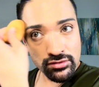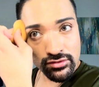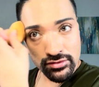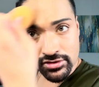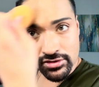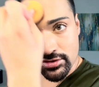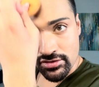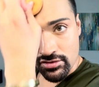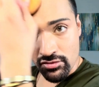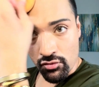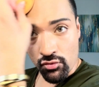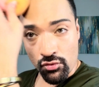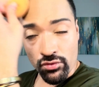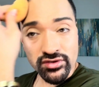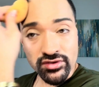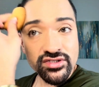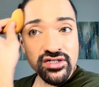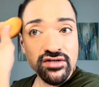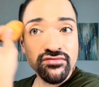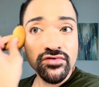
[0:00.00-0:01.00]
So
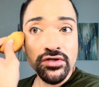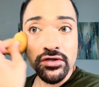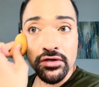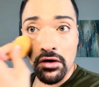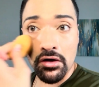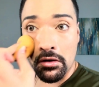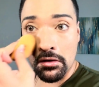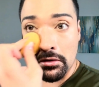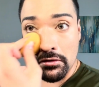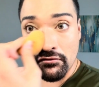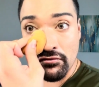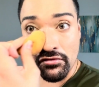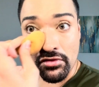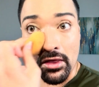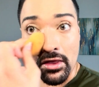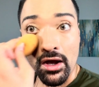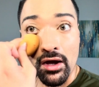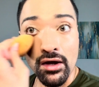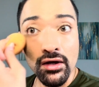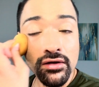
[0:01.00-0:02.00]
once I've done all of
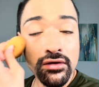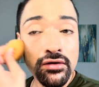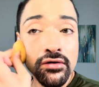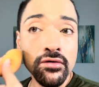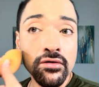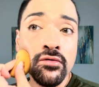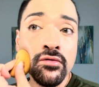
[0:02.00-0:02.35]
that,